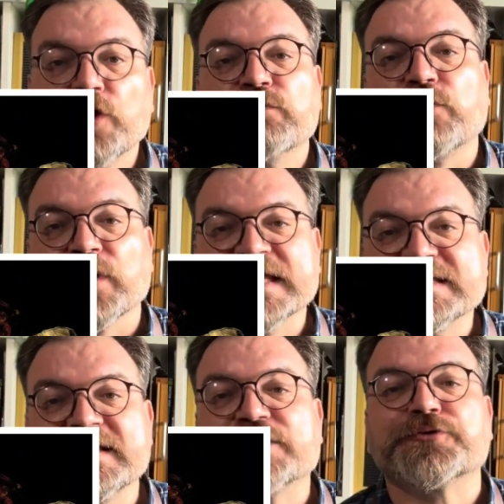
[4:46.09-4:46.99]
for
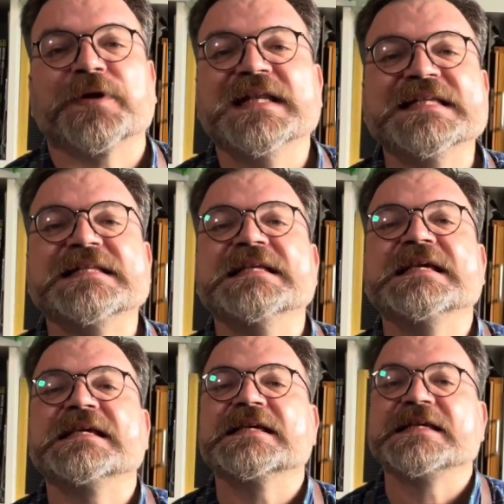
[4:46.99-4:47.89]
his naturalistic
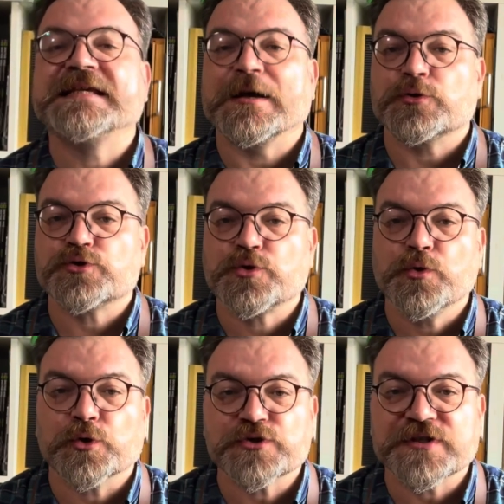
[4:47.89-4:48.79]

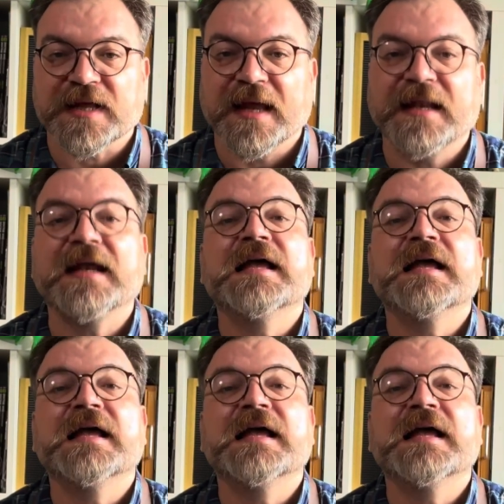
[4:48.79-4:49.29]
chiaroscuro style,